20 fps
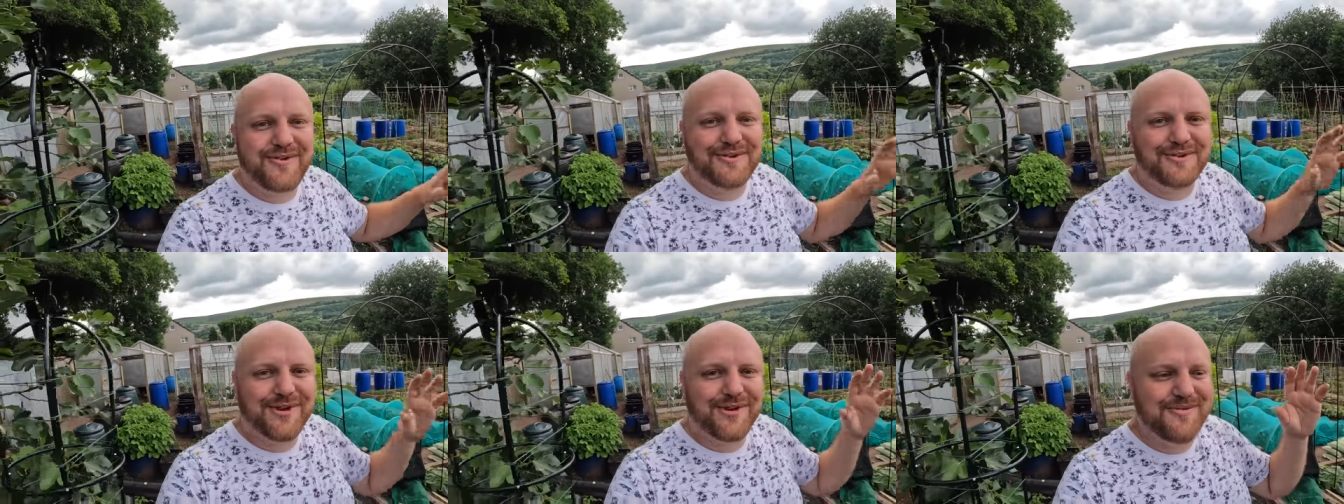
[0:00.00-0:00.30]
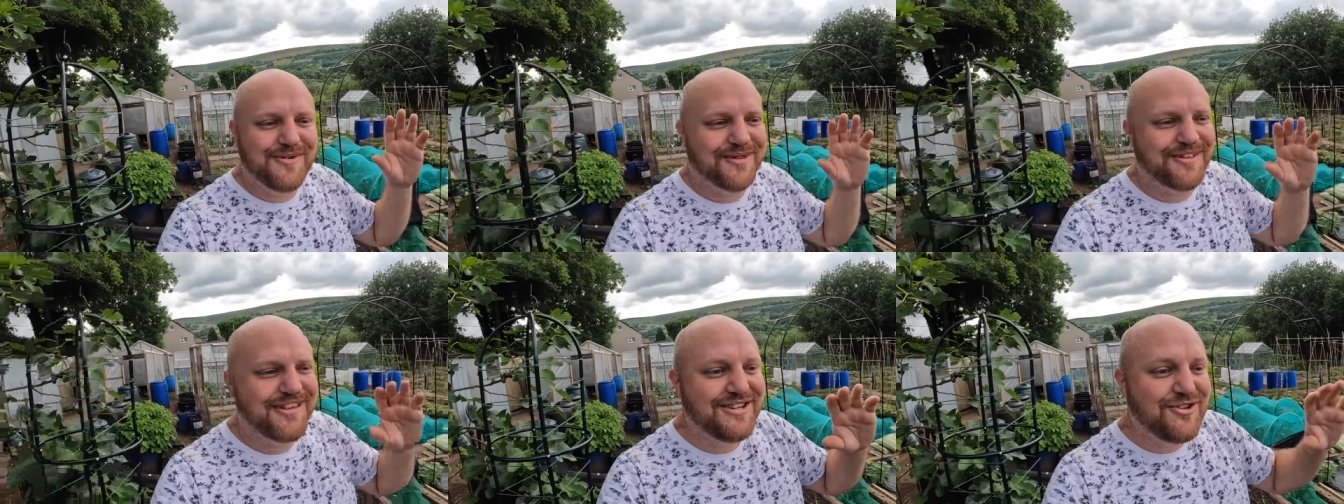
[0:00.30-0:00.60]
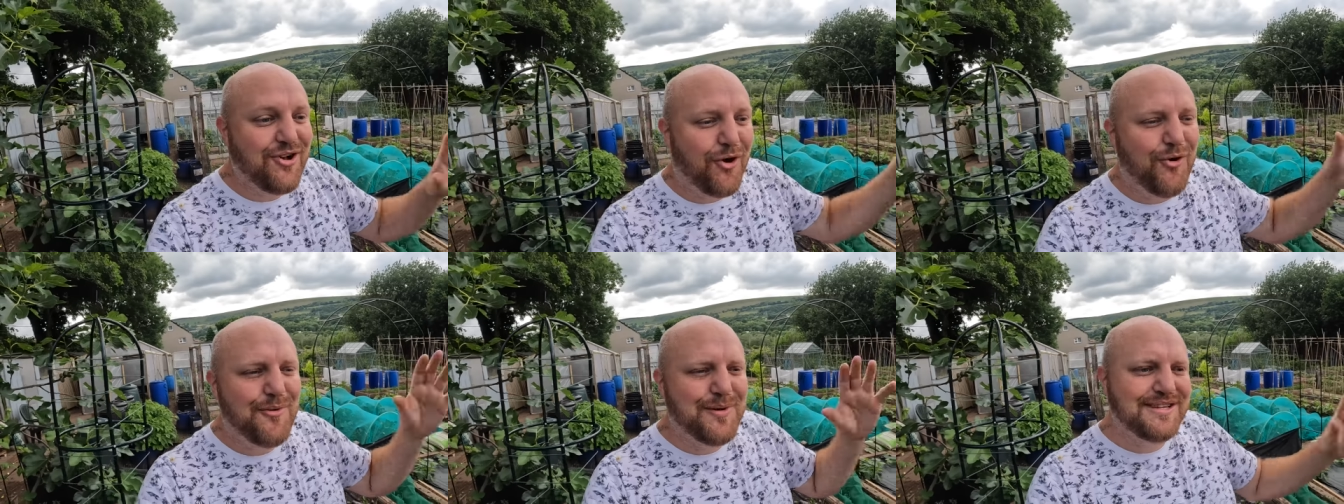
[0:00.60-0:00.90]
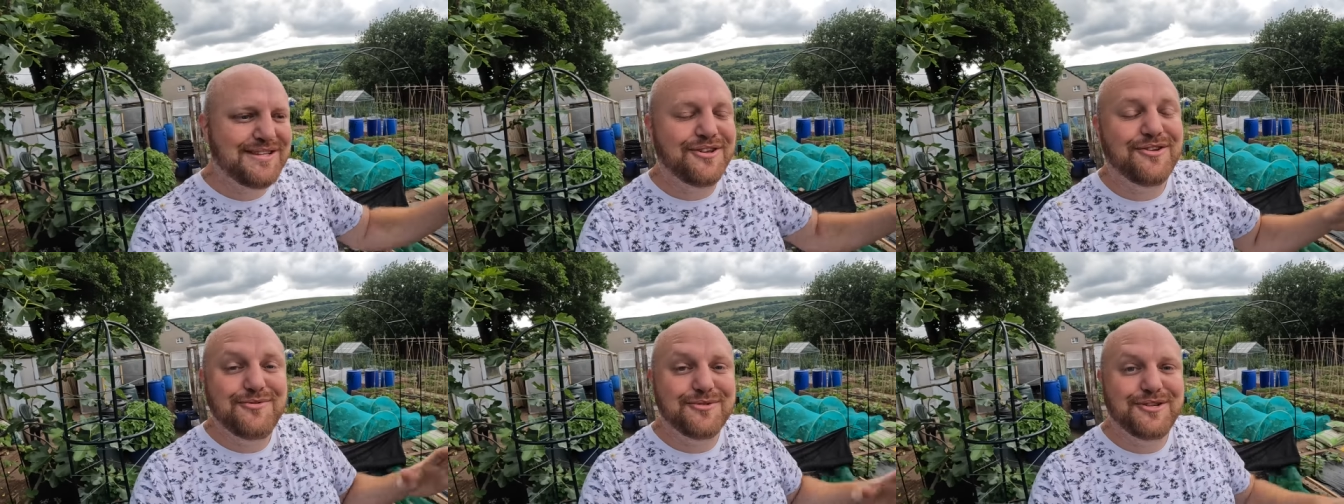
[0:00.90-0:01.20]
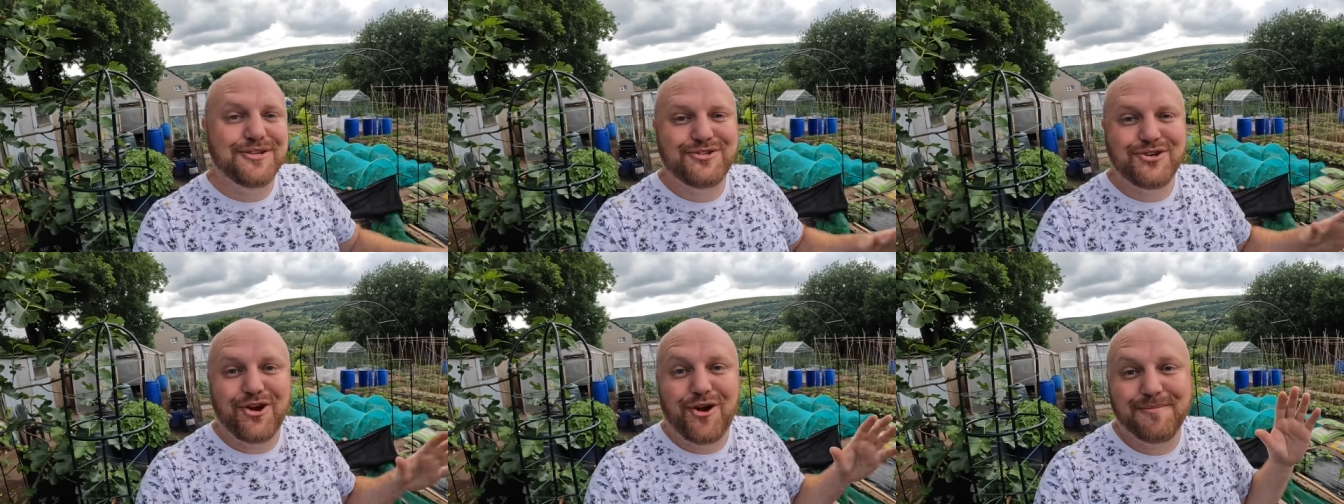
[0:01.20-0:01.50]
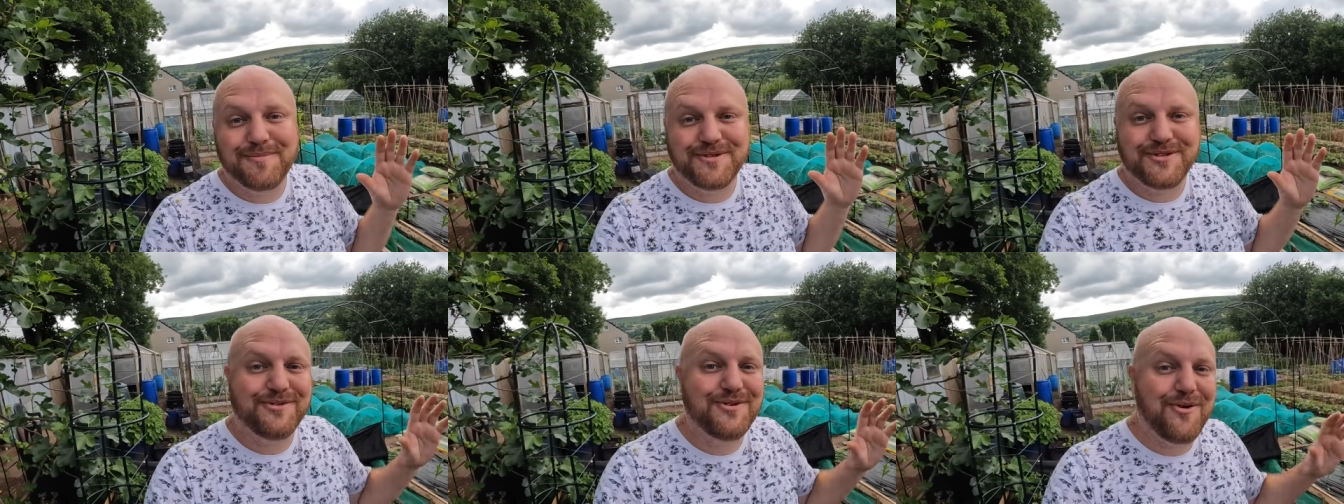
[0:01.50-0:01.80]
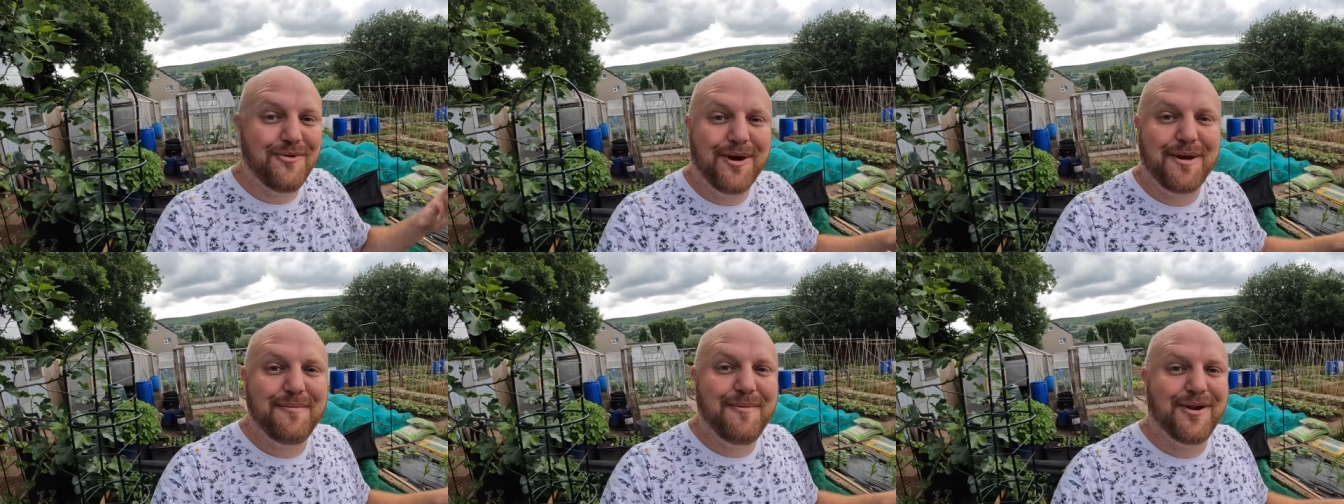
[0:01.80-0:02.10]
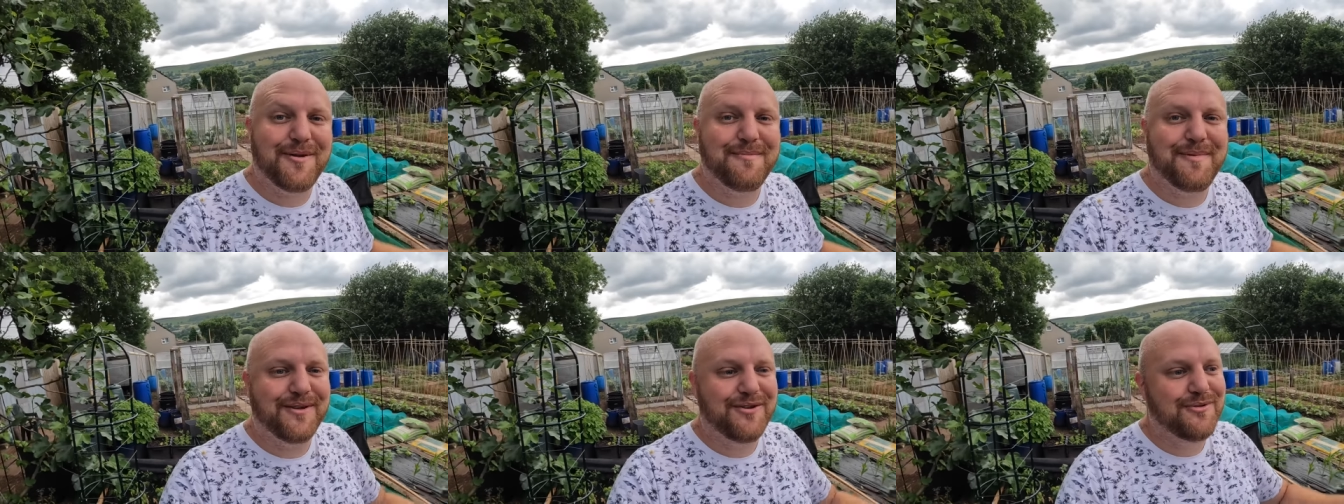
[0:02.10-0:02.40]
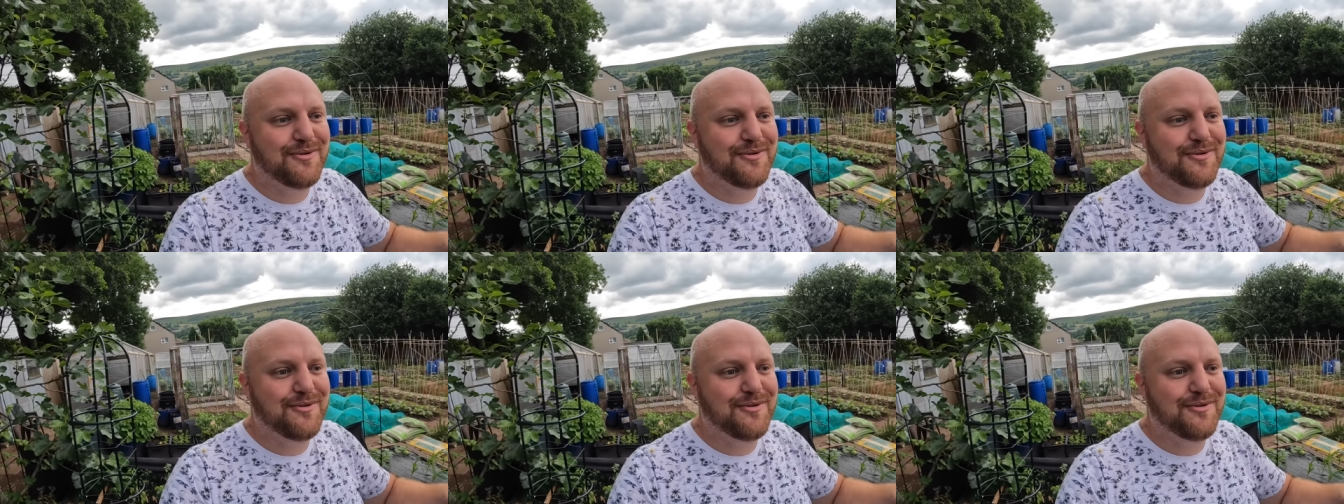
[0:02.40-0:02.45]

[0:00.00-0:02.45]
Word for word: So there's always loads of jobs, you know what I'm on about.